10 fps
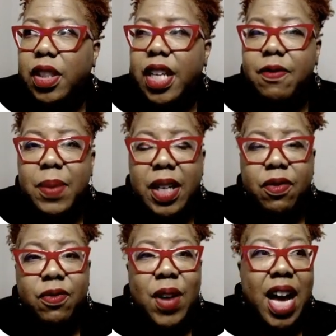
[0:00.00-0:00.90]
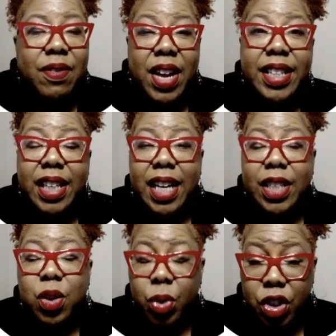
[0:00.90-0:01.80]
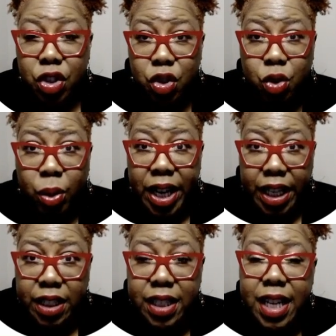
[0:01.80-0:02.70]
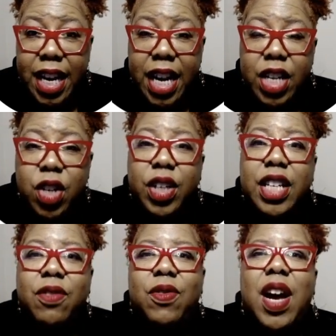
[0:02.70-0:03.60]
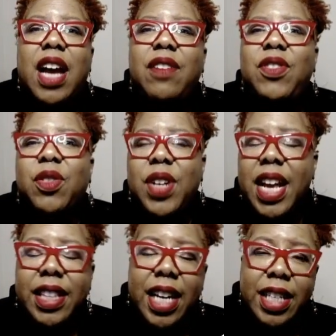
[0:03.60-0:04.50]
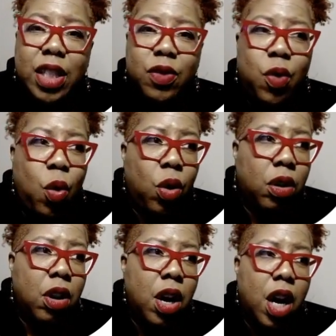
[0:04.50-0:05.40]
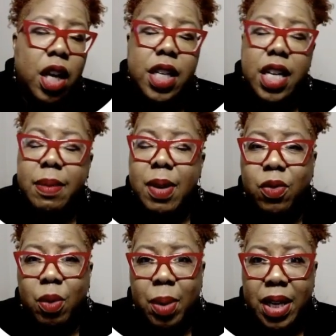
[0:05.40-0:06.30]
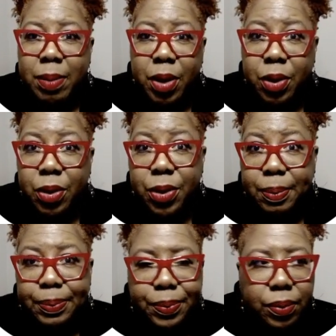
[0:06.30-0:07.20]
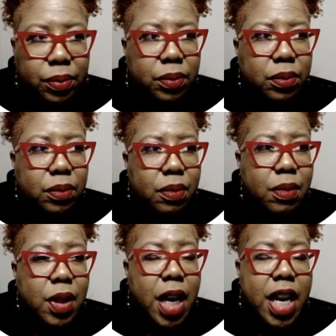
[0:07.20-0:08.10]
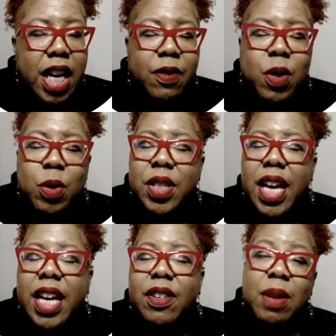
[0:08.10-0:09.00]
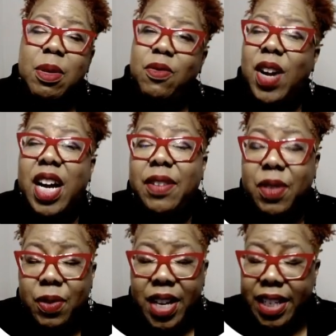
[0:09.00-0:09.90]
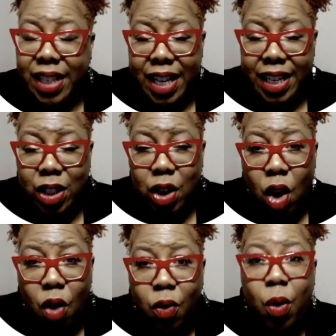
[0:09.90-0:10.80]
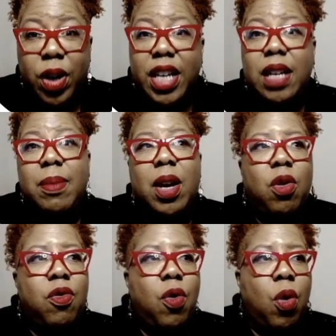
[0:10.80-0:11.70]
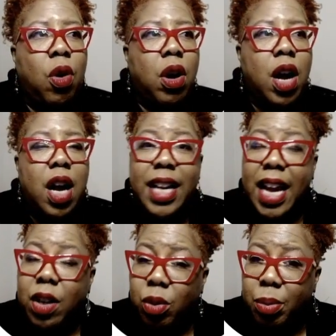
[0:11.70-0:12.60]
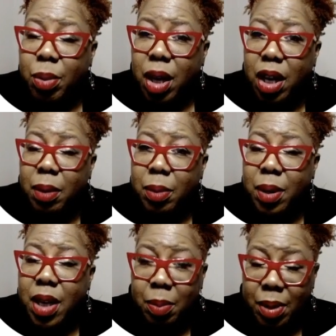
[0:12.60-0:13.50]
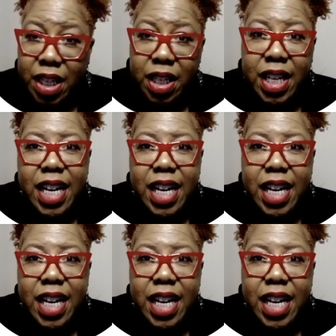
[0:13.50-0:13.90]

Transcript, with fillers: give me five headlines, which is great. You're going to get five different headlines for an email for body butters. If you say, give me five different headlines for an email for a candle um, company,